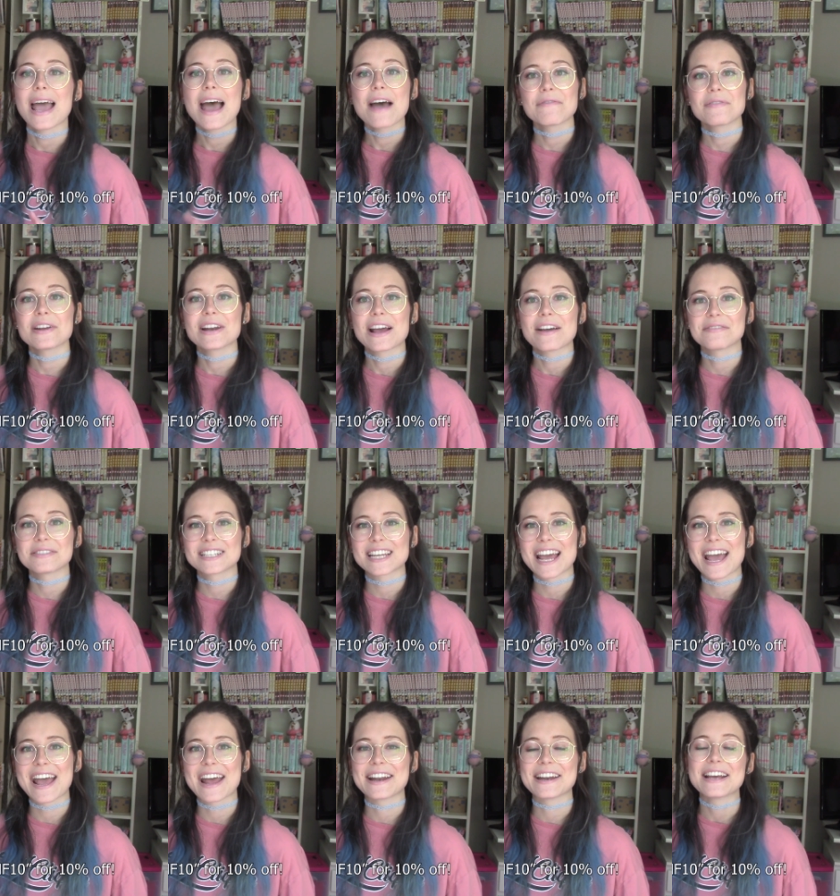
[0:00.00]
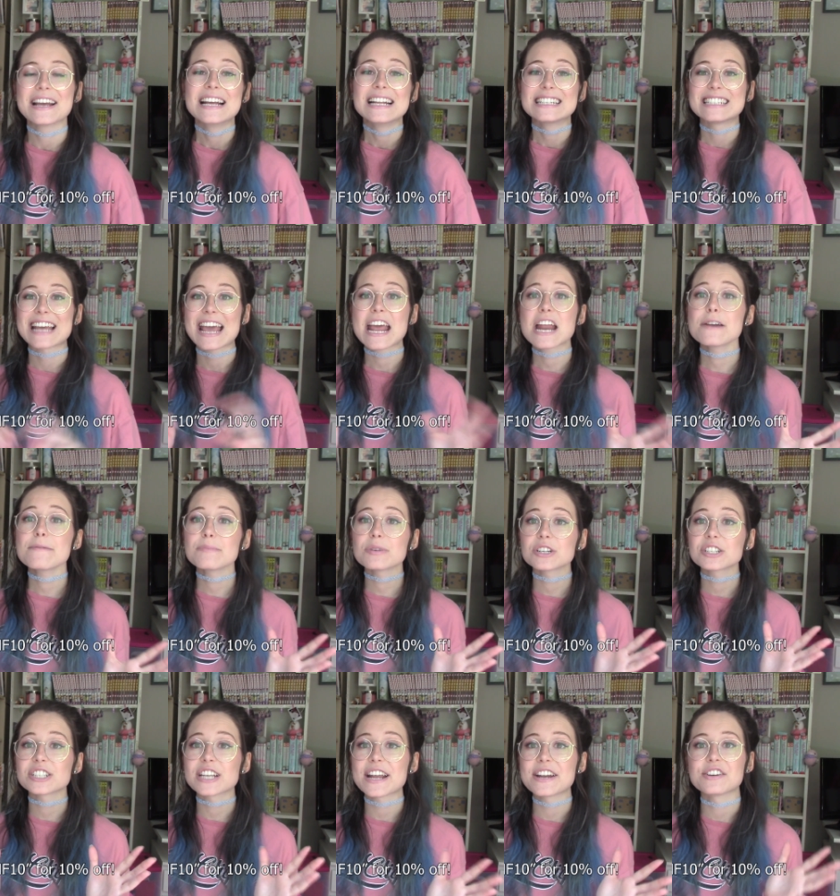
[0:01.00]
FNF10.
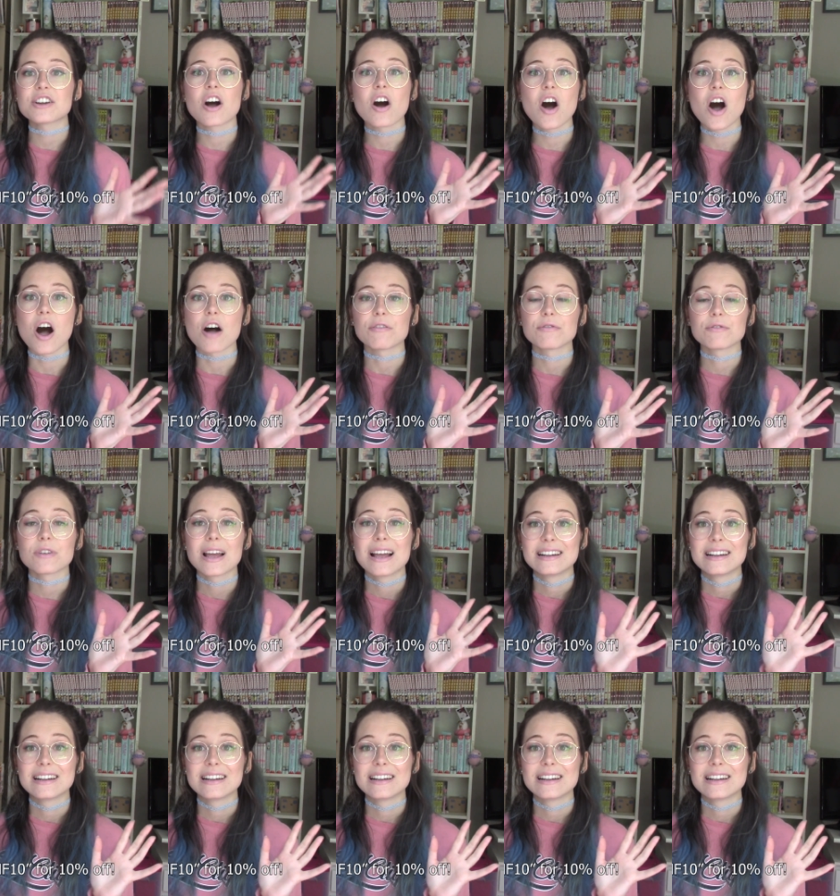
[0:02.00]
10% off.